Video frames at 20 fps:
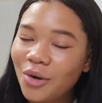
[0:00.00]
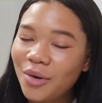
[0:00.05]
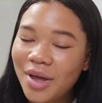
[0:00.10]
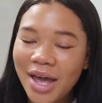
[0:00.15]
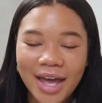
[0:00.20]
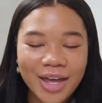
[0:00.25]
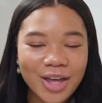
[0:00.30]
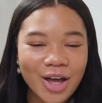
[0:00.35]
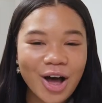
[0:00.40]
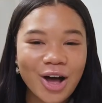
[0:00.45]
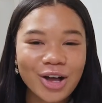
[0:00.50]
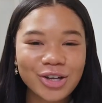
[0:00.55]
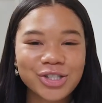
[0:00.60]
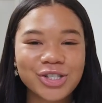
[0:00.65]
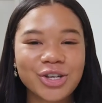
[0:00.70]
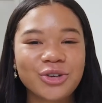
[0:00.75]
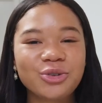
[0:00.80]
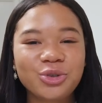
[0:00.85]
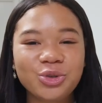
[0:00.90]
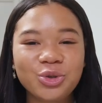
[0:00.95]
Okay, y'all,
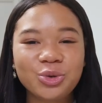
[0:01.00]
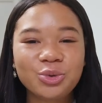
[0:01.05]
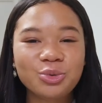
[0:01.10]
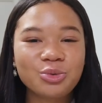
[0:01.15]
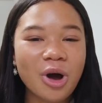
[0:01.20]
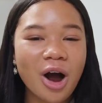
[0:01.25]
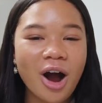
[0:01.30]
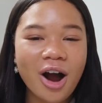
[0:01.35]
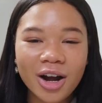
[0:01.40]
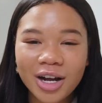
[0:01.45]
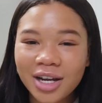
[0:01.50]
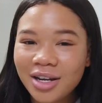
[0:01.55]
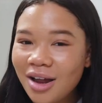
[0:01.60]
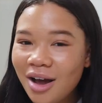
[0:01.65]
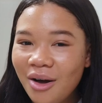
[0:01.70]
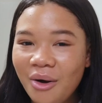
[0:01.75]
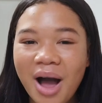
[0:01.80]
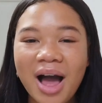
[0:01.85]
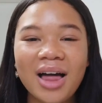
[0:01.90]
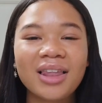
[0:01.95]
so you already
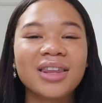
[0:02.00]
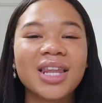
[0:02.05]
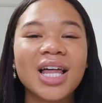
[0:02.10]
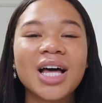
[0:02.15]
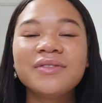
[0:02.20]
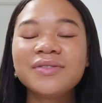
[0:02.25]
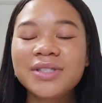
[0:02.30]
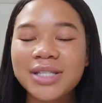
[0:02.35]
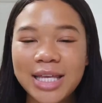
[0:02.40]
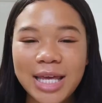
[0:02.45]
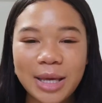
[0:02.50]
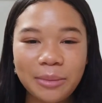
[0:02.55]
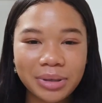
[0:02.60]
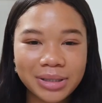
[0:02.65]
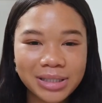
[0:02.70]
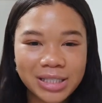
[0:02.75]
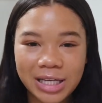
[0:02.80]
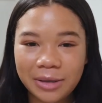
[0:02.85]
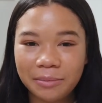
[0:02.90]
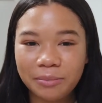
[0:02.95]
know I love to keep
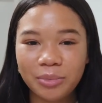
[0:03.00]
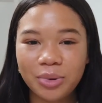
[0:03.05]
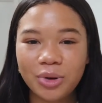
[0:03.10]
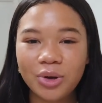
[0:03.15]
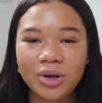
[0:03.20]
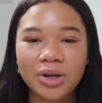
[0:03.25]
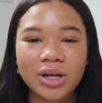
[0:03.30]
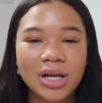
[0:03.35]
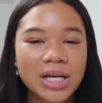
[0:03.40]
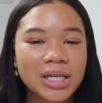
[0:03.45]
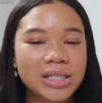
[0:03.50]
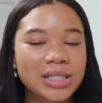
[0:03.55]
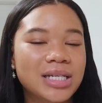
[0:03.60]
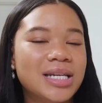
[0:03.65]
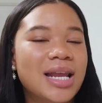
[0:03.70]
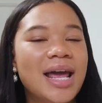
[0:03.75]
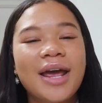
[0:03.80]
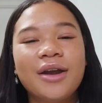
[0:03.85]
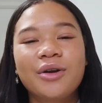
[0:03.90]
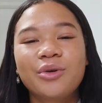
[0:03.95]
it simple.
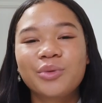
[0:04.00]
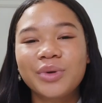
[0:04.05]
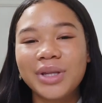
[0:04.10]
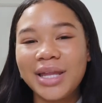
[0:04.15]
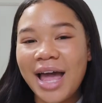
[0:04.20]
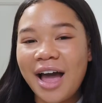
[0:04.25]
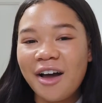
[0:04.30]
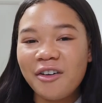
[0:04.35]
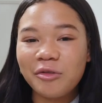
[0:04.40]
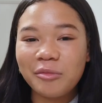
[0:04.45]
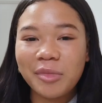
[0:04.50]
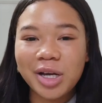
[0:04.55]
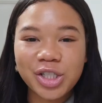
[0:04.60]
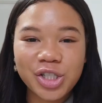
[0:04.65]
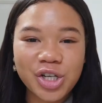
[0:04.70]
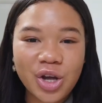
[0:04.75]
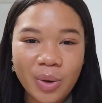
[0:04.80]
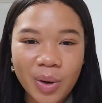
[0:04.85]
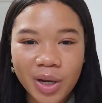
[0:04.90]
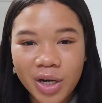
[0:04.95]
Today I don't really have
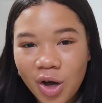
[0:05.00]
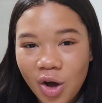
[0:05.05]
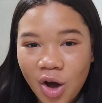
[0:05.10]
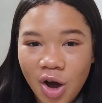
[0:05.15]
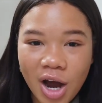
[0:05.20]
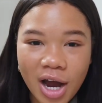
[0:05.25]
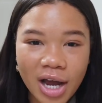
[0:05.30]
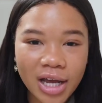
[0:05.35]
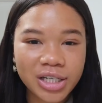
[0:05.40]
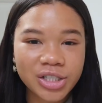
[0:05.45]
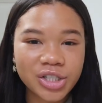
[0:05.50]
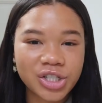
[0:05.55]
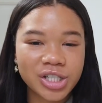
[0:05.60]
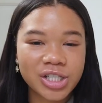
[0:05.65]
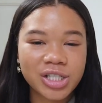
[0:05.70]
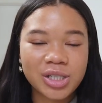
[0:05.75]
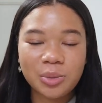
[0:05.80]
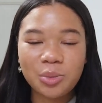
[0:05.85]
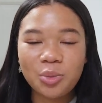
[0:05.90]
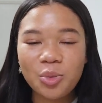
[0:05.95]
much going on,
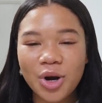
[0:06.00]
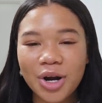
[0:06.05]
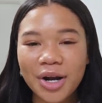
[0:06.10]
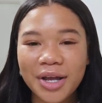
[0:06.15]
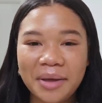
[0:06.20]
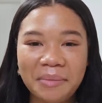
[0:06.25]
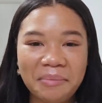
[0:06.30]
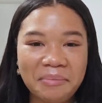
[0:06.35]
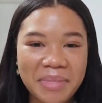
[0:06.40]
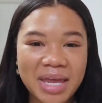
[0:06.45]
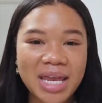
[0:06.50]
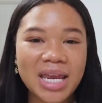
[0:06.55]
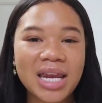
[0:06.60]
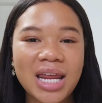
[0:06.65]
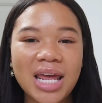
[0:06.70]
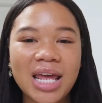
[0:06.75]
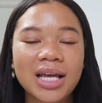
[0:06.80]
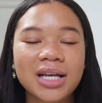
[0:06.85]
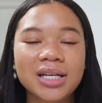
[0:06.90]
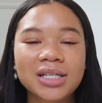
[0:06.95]
just some work and
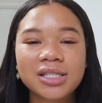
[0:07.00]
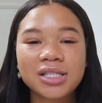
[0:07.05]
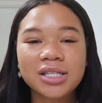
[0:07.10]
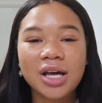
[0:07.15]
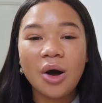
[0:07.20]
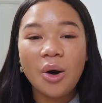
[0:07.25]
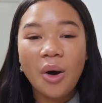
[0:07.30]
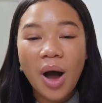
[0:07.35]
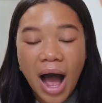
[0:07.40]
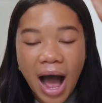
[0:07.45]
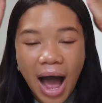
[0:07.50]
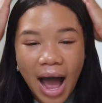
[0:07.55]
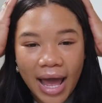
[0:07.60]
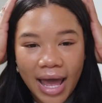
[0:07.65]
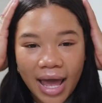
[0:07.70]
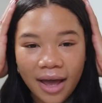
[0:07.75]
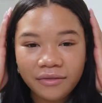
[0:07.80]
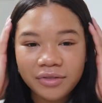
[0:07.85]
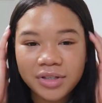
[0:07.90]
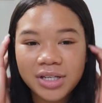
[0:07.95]
meetings. So
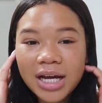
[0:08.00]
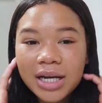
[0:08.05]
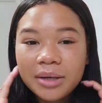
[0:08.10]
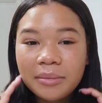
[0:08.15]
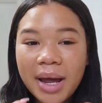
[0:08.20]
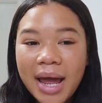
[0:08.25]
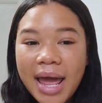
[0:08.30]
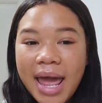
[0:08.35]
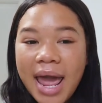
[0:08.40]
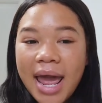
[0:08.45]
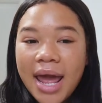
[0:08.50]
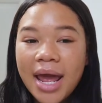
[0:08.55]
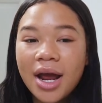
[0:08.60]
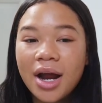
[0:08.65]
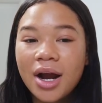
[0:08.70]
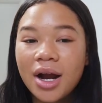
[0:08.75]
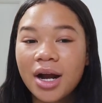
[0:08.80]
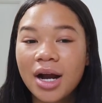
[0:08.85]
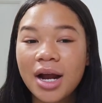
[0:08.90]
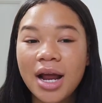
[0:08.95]
I have done my
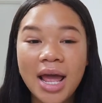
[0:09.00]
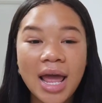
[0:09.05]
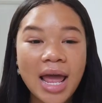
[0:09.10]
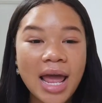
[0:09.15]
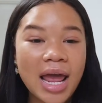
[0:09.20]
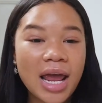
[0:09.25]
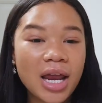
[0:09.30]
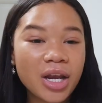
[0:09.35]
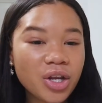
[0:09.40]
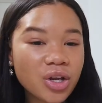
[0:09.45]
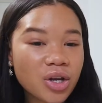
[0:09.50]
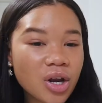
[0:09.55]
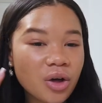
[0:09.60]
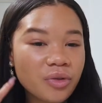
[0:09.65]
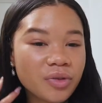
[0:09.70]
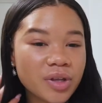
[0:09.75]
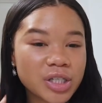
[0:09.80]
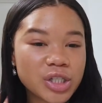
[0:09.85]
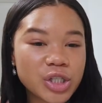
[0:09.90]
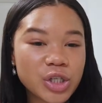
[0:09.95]
hair and, you
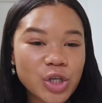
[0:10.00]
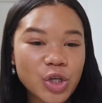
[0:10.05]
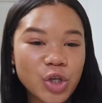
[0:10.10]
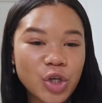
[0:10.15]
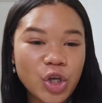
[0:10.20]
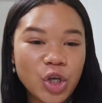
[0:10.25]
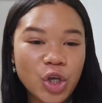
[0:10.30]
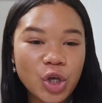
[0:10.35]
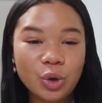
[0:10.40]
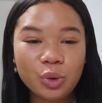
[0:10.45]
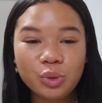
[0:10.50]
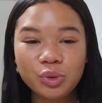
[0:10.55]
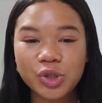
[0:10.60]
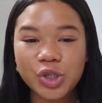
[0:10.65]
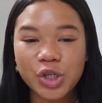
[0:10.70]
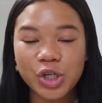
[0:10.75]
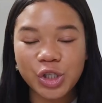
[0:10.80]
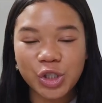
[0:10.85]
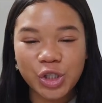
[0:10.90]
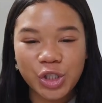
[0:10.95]
know, this cute
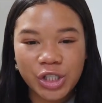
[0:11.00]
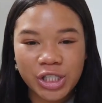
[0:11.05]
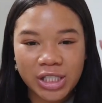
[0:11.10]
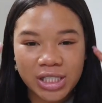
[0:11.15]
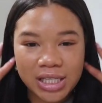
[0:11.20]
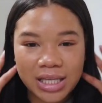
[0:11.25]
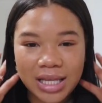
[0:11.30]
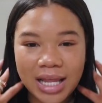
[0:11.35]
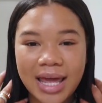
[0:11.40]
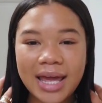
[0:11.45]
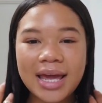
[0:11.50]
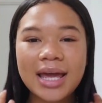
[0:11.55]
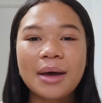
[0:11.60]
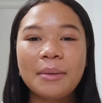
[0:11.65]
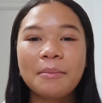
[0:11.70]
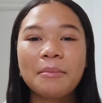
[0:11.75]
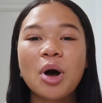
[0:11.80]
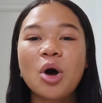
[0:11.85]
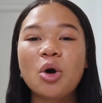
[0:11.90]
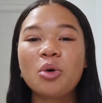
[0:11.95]

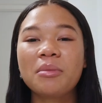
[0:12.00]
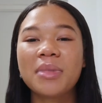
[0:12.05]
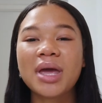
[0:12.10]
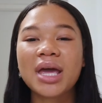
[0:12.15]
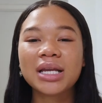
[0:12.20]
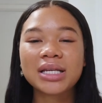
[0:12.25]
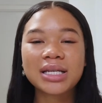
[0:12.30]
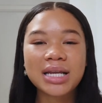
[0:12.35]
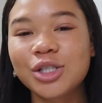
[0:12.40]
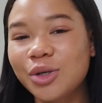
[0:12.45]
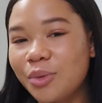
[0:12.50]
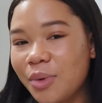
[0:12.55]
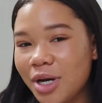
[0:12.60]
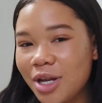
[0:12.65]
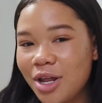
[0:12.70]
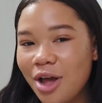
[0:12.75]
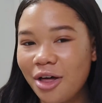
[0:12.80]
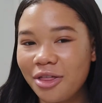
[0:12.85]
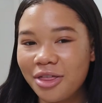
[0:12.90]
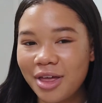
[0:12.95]
slick moment. So what
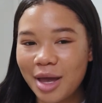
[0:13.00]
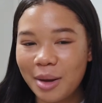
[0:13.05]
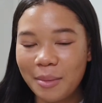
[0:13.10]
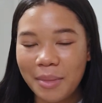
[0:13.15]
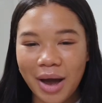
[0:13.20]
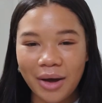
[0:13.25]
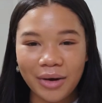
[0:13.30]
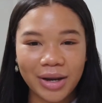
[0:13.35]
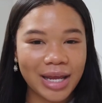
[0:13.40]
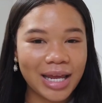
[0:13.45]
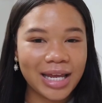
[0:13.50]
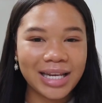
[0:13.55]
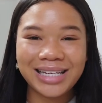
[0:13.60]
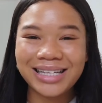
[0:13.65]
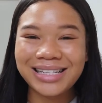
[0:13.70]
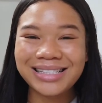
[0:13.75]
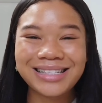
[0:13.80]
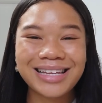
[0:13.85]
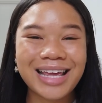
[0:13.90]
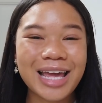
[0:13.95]
do y'all think about it? It
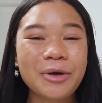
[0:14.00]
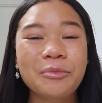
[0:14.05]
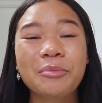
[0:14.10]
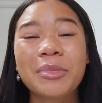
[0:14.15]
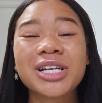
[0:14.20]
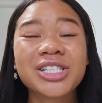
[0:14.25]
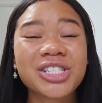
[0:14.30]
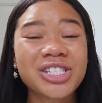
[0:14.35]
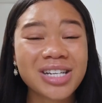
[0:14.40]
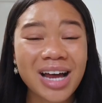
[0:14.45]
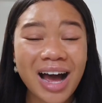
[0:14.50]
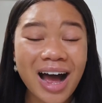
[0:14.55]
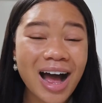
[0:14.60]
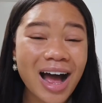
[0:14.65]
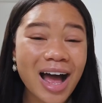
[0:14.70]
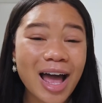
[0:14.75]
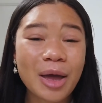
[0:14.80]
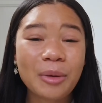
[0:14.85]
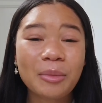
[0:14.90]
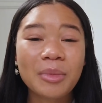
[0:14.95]
didn't take much
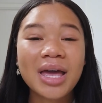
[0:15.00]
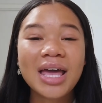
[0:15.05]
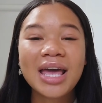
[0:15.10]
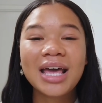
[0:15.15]
time.